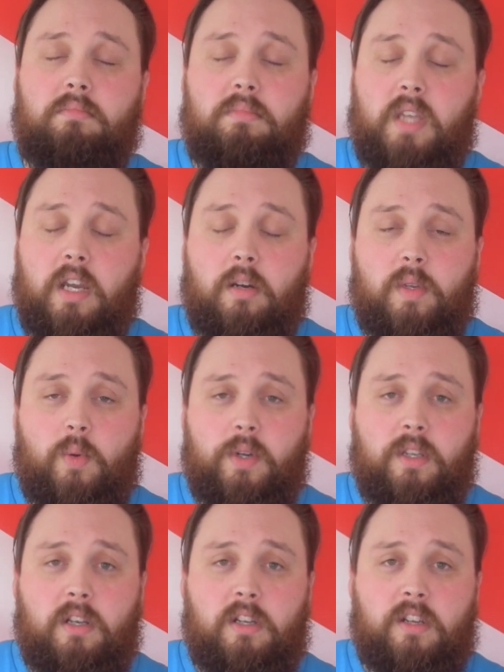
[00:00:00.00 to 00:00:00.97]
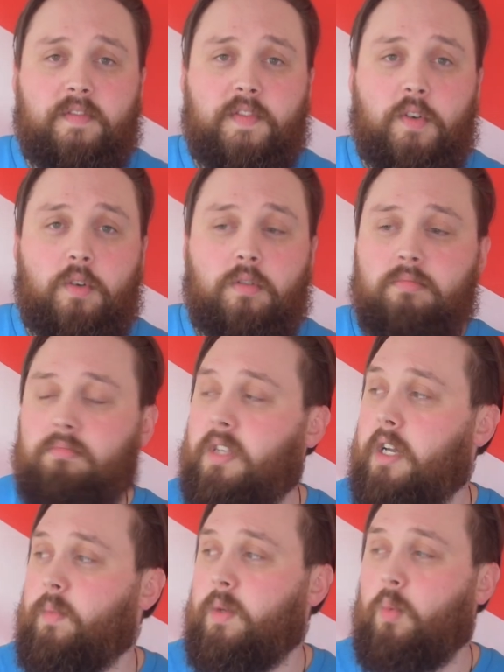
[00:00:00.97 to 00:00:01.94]
tell me what you're looking for,
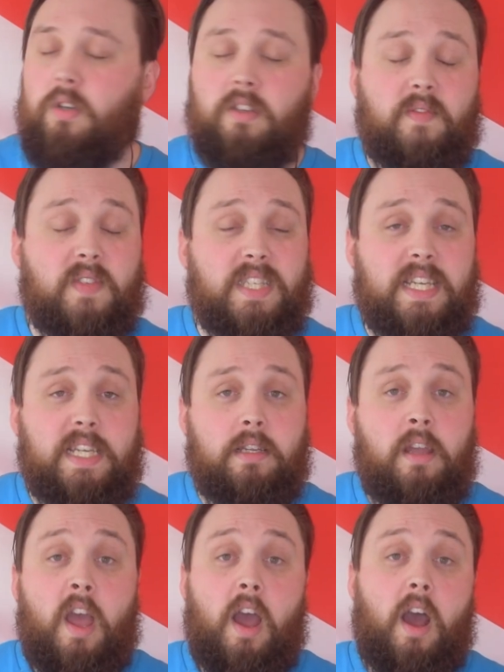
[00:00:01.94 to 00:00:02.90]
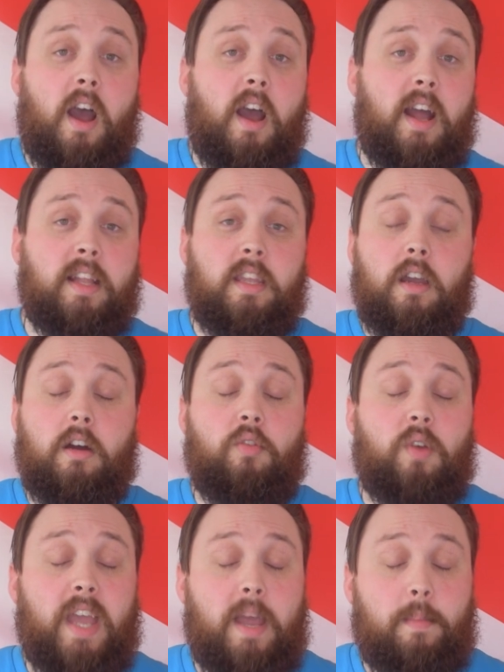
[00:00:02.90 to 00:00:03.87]
tell me what you've seen, and yeah, I'll
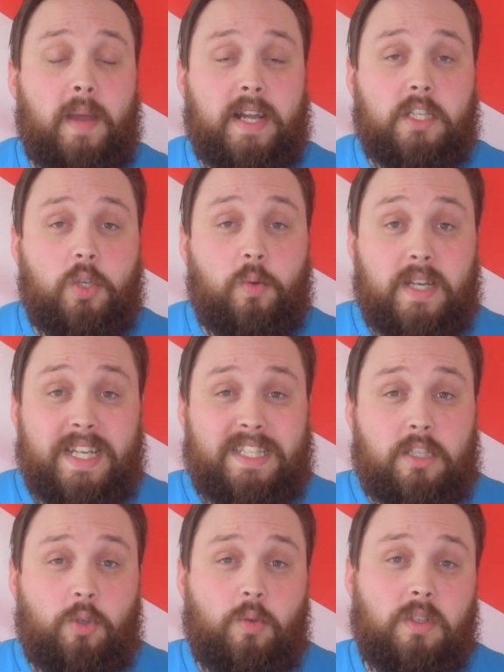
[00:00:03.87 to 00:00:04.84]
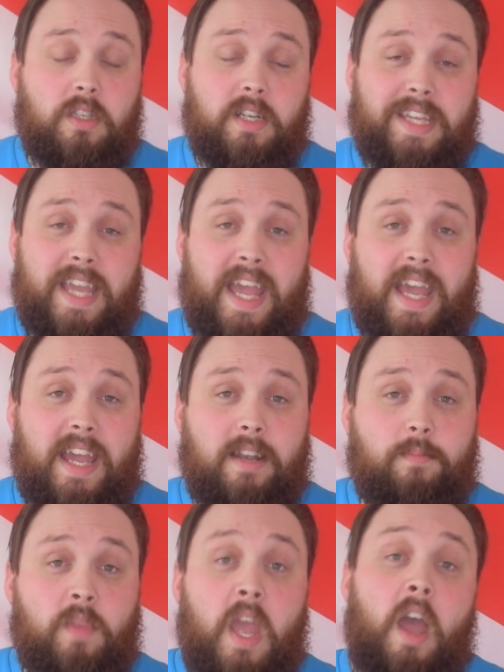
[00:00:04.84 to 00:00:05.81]
get back to you as soon as I can.
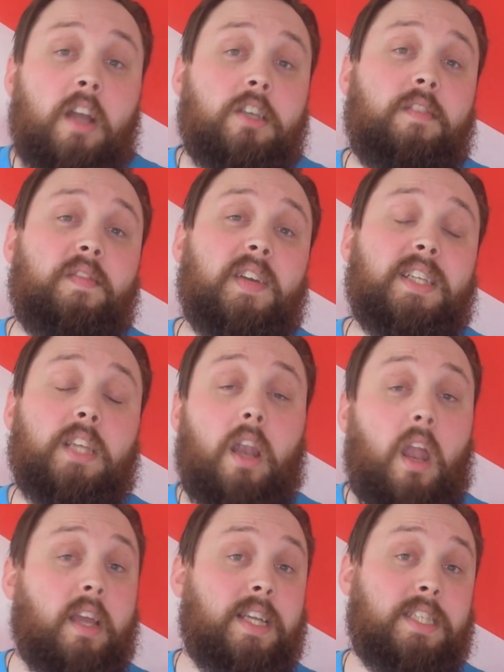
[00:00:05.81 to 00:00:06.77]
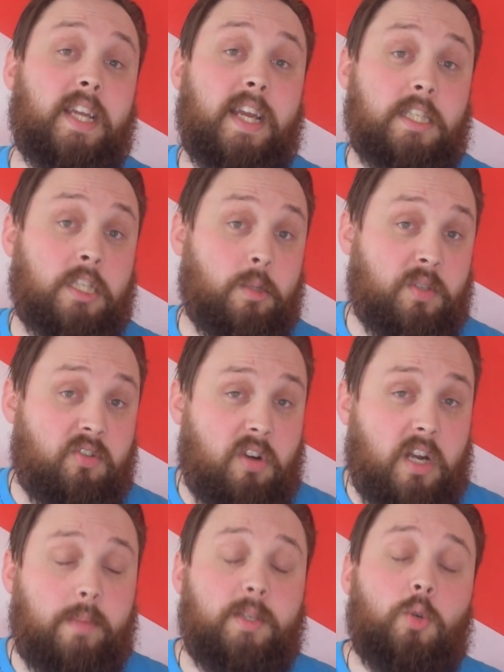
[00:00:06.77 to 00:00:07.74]
Don't forget to like, share and
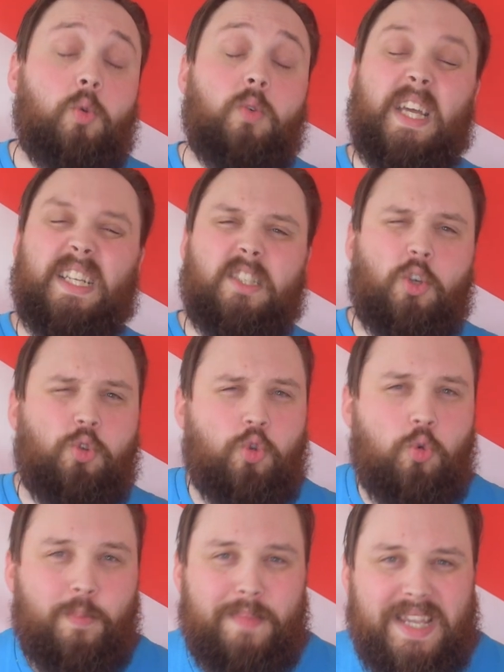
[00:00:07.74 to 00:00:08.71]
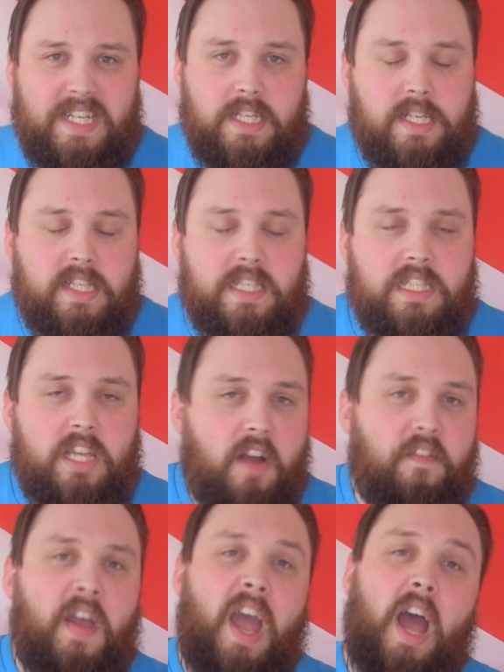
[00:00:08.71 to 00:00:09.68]
subscribe, do all that social media
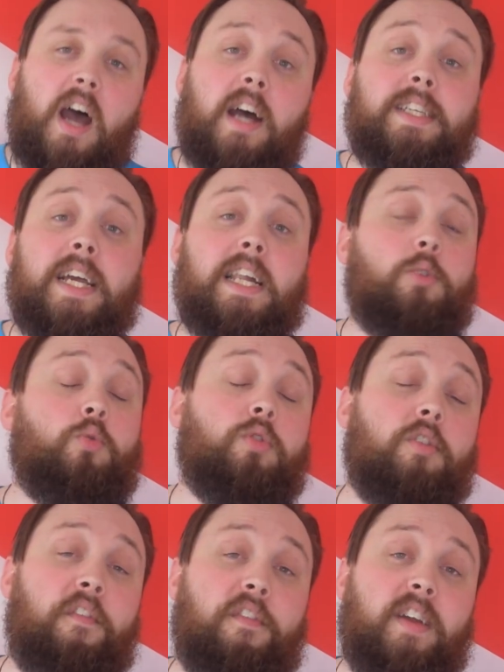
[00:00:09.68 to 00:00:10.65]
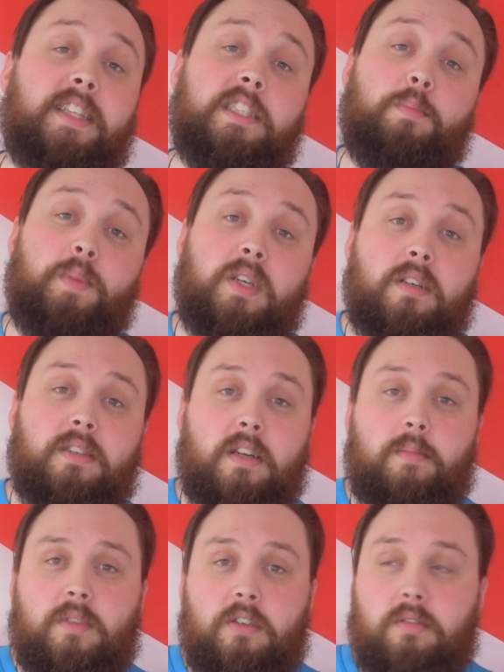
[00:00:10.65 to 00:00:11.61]
stuff, tell all your friends, because
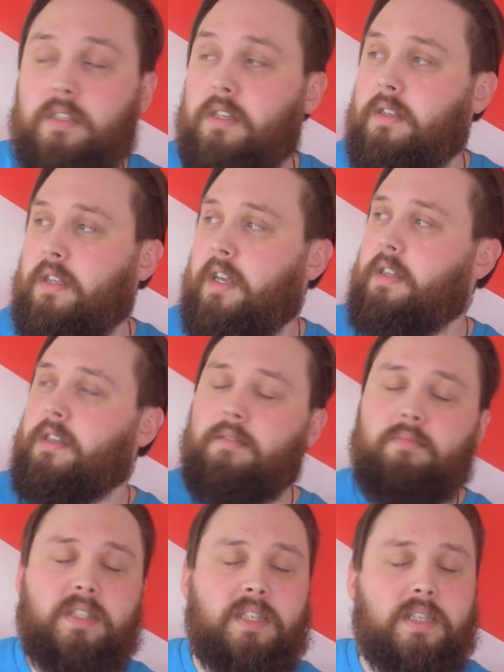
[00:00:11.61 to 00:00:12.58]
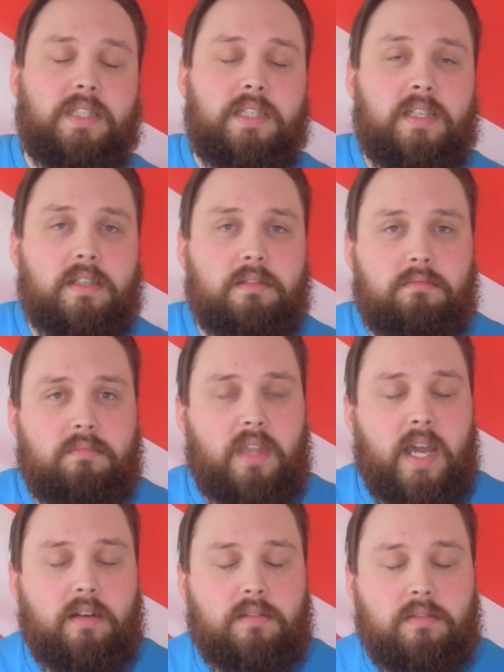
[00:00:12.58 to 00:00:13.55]
I'm used to, yeah, the
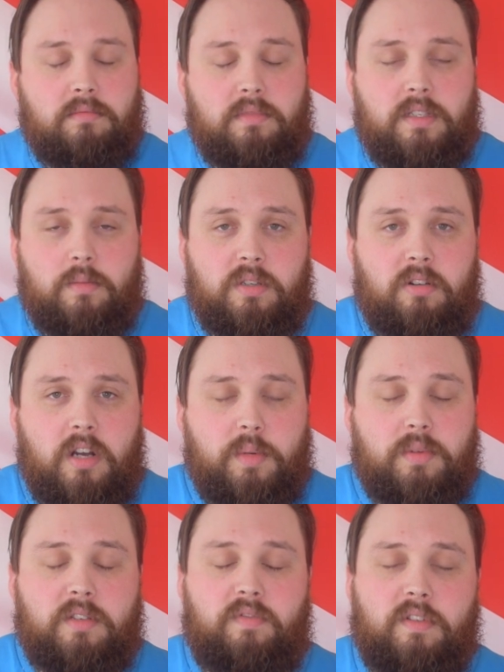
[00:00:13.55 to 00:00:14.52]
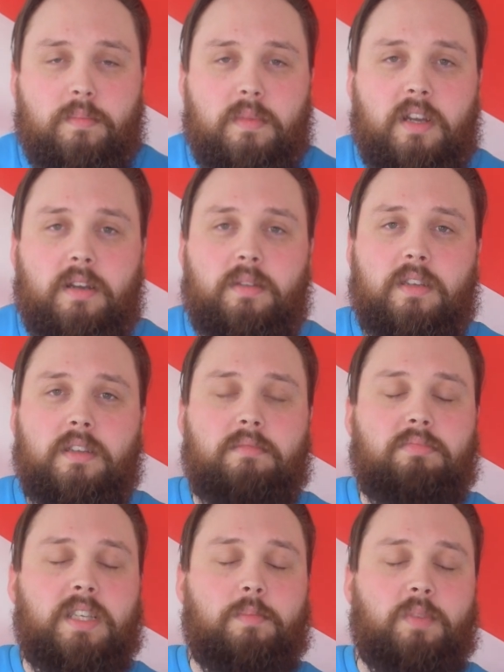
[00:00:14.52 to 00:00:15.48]
66,000 subscribers from the
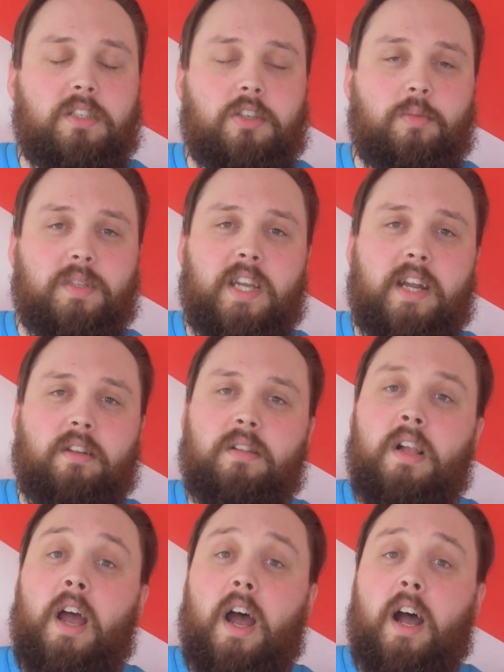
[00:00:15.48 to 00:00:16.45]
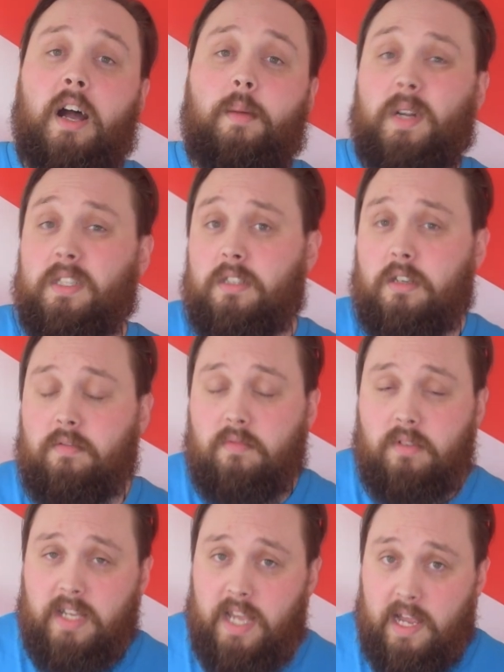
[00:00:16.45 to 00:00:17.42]
Simply Scuba channel. I don't
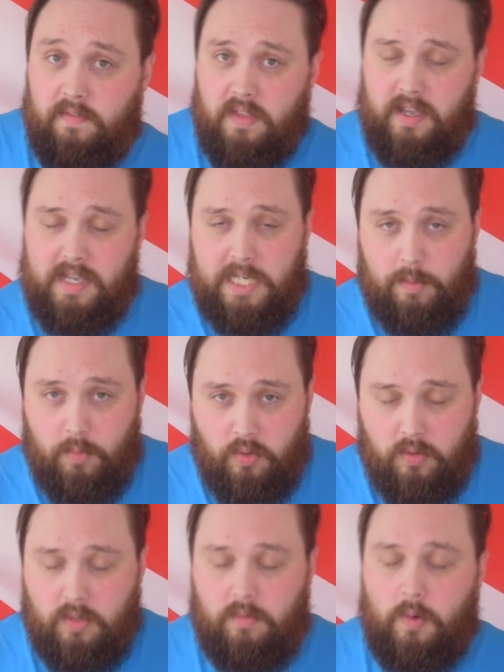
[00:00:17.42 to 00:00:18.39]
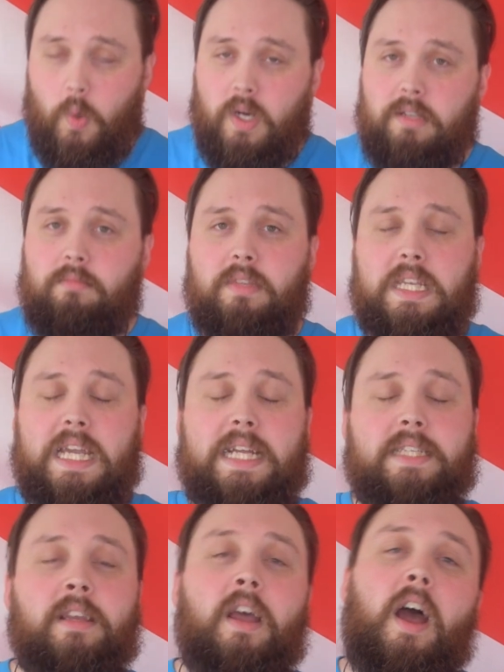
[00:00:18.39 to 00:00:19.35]
really have that anymore quite
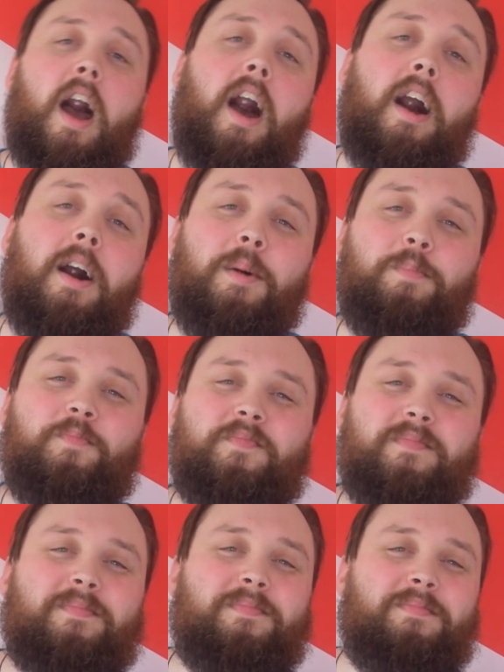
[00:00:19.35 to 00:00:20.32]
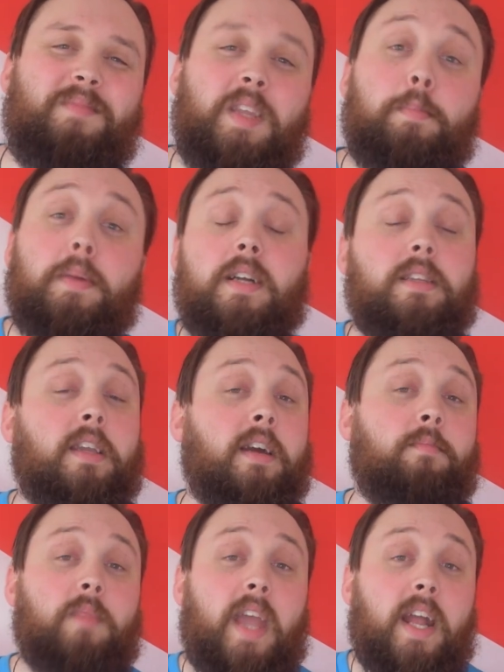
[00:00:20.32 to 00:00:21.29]
yet. But yeah,
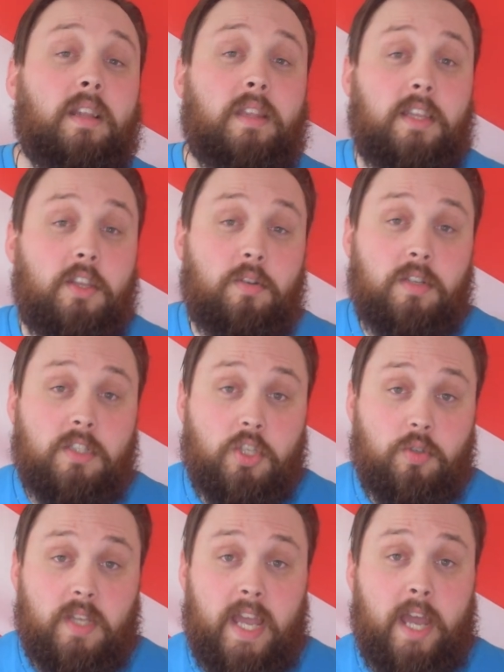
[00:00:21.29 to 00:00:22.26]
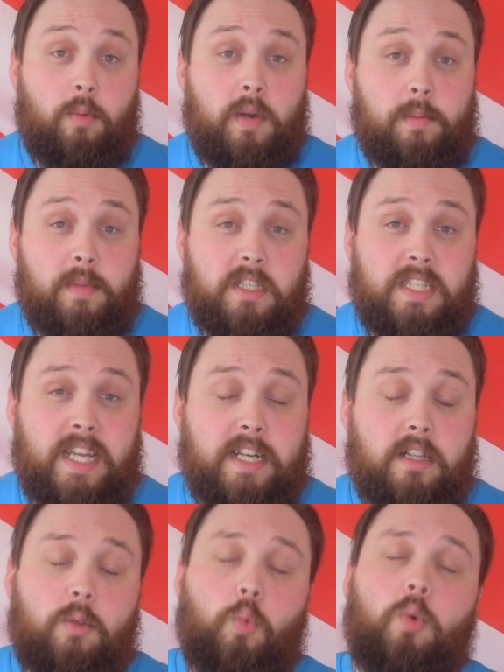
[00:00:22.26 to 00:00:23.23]
anything you can do to help out my
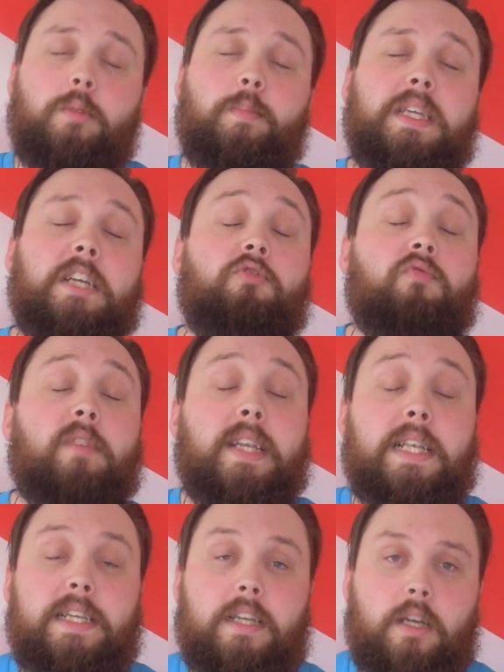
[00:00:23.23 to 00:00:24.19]
channel would be greatly